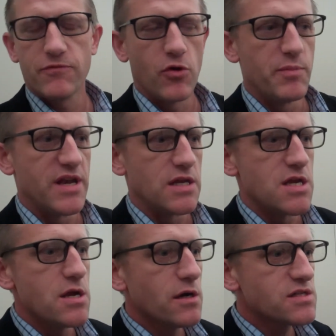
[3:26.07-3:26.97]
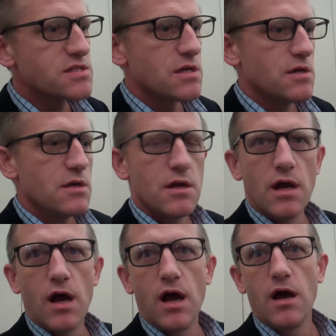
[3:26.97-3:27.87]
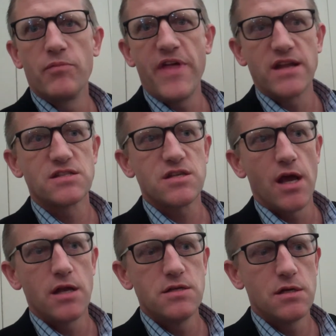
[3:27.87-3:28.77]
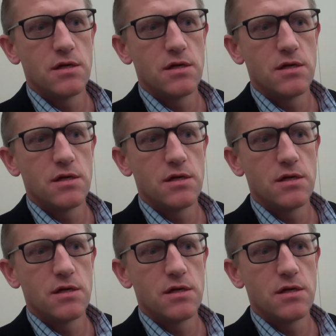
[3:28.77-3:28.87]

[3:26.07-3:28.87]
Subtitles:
for many years. That said,